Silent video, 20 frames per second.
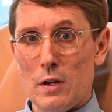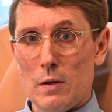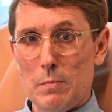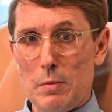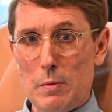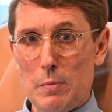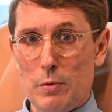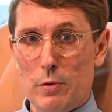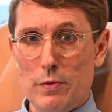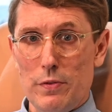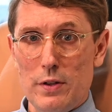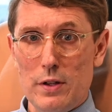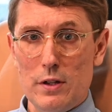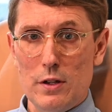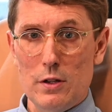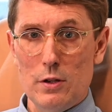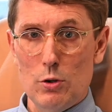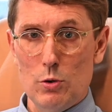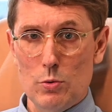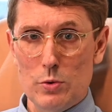People are
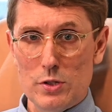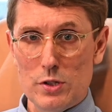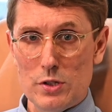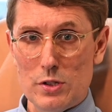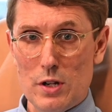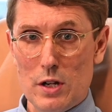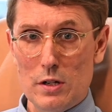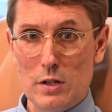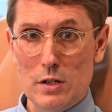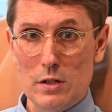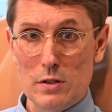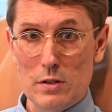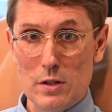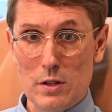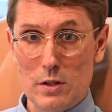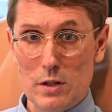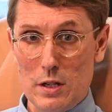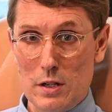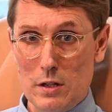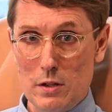thinking who are study,
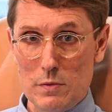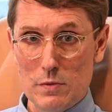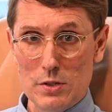thinking